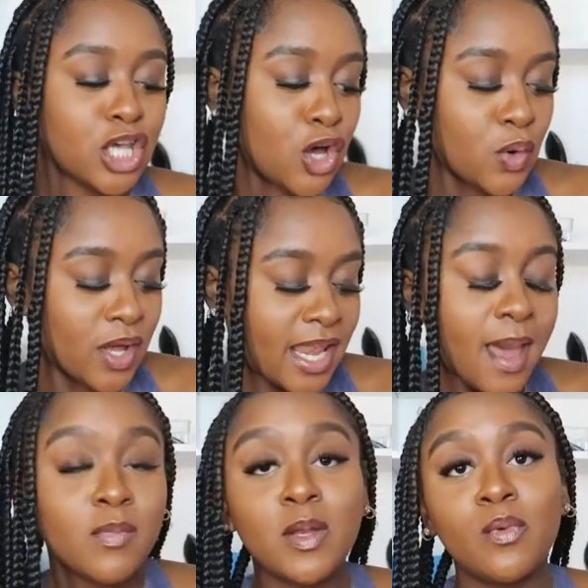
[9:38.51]
so now
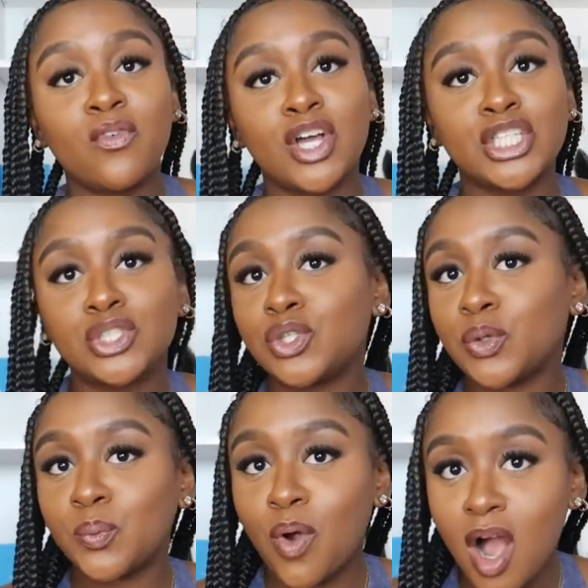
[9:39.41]
I'm gonna move on to
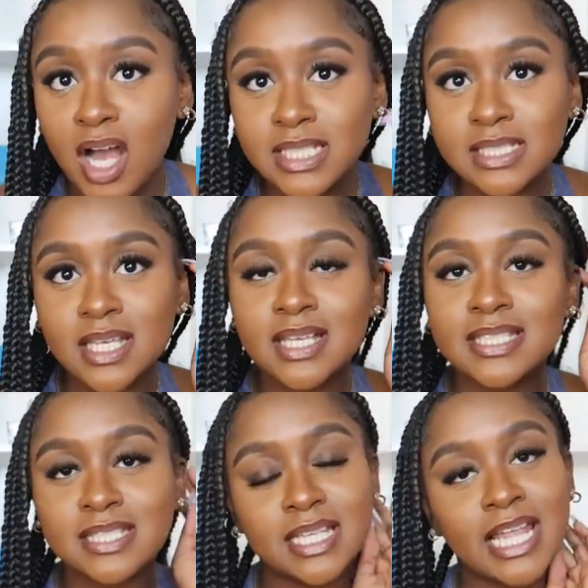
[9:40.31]
the Ross
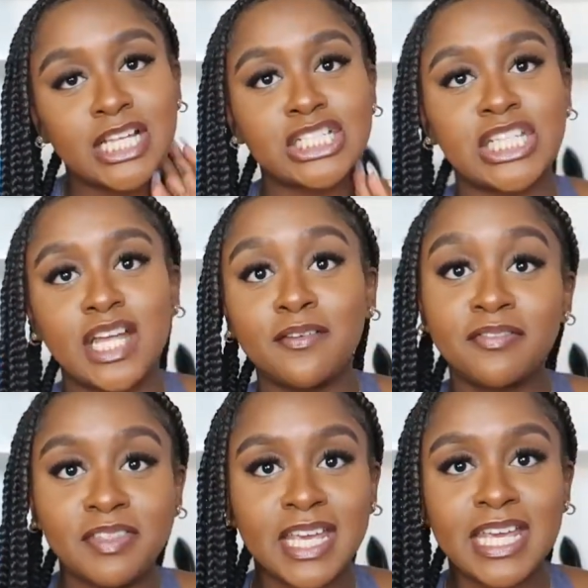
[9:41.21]
selection of
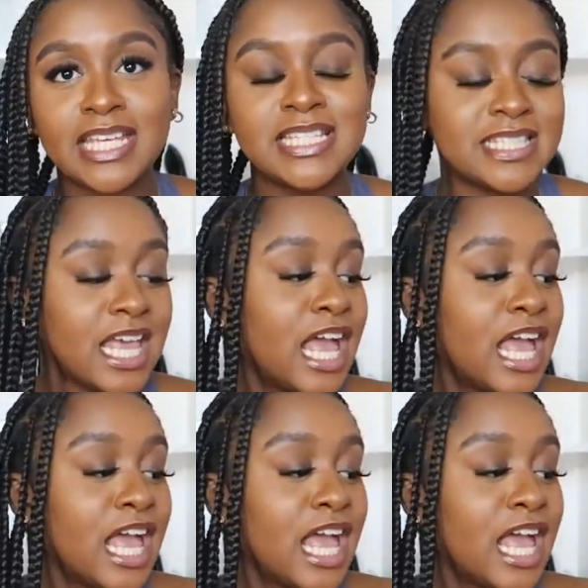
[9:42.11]
things.